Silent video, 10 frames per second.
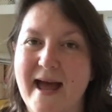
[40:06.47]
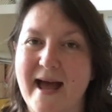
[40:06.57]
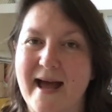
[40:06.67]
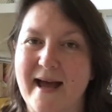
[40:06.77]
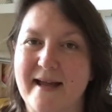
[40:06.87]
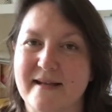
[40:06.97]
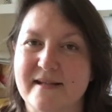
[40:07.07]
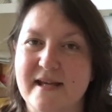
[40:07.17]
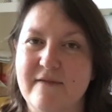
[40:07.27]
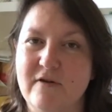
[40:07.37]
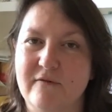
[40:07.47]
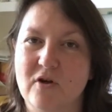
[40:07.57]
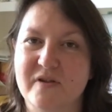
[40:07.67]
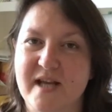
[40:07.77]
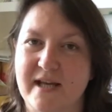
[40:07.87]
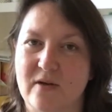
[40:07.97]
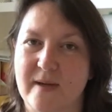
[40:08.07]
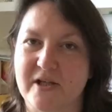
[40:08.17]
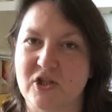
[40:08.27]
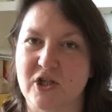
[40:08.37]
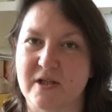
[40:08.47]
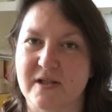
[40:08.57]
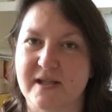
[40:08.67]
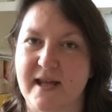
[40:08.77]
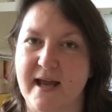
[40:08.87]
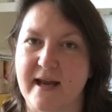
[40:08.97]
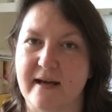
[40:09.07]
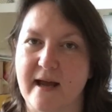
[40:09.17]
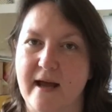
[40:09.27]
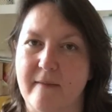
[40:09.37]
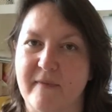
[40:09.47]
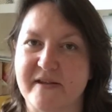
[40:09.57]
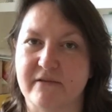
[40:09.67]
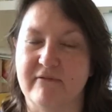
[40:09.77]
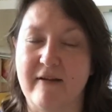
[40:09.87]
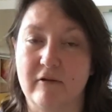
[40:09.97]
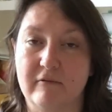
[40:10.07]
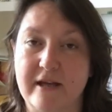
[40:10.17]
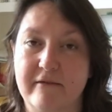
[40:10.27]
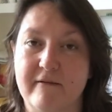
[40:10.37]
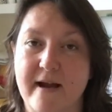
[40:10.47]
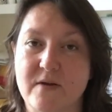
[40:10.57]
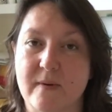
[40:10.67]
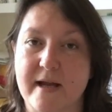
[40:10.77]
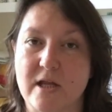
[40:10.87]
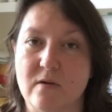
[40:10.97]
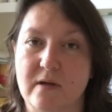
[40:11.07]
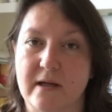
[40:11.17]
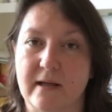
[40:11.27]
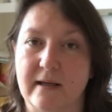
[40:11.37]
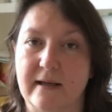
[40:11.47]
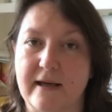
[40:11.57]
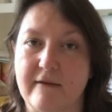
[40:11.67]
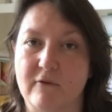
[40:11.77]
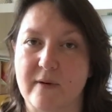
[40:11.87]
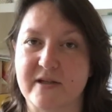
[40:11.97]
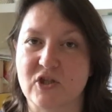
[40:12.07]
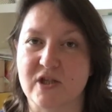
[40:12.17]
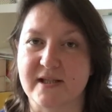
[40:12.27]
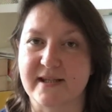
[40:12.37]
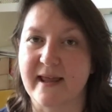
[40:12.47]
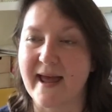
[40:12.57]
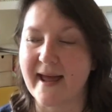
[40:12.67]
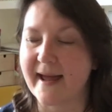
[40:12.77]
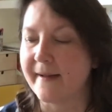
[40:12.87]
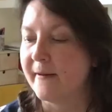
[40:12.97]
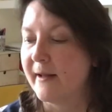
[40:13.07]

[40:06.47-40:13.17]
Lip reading: and if you've got any questions, then there's a Ravelry thread where you can leave questions there.